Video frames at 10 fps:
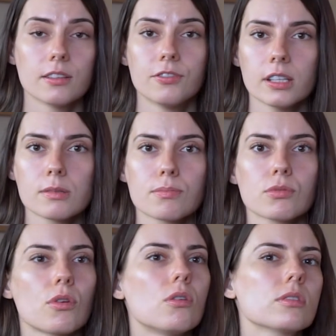advanced
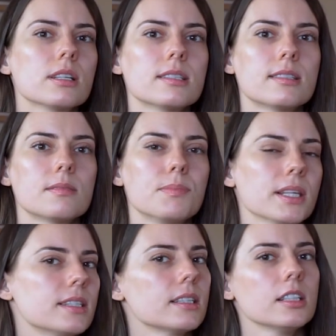parole is
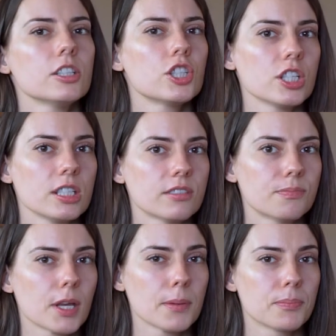basically a sheet of
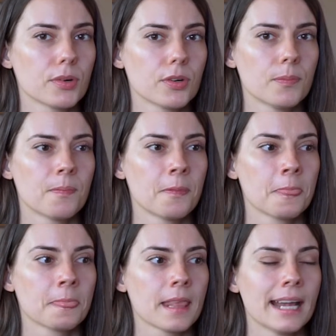paper,
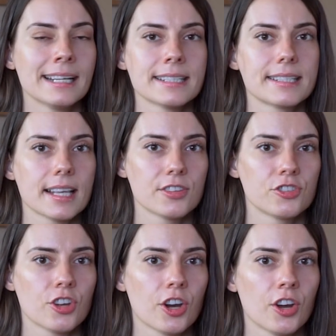and it
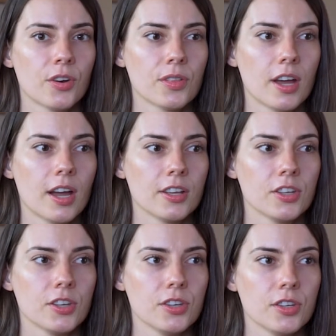says there that
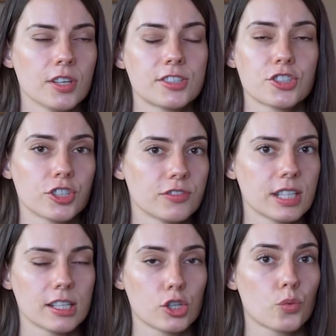it serves
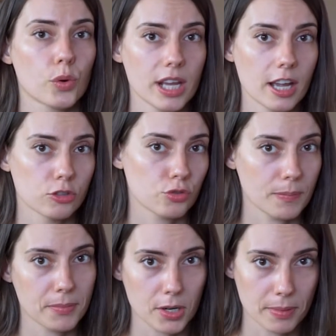as a
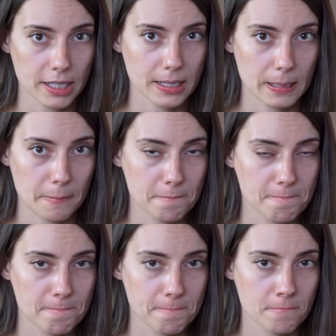re-entry permit.
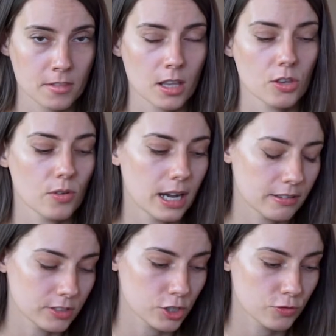You
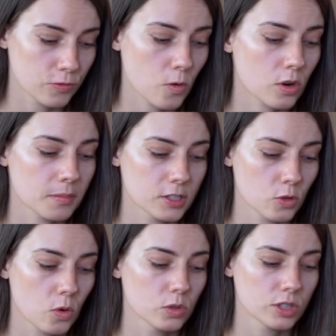have this form, it's
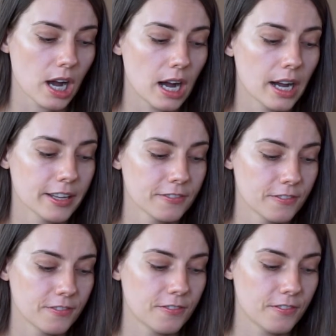called
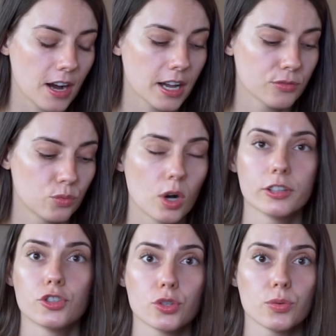
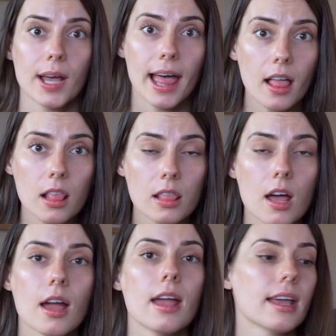I-512L.
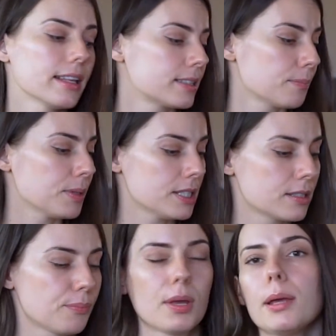It's a
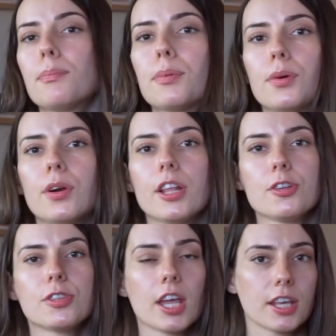piece of paper, and
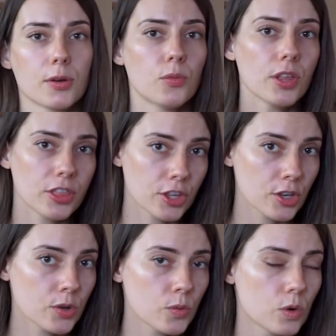you take it with
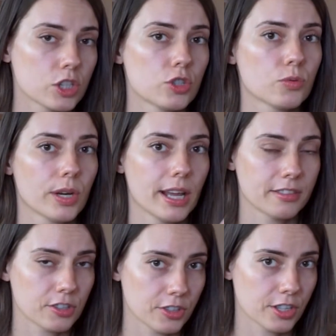you. Once you
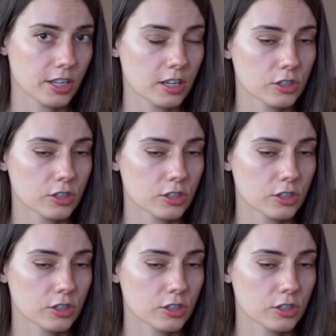re-enter the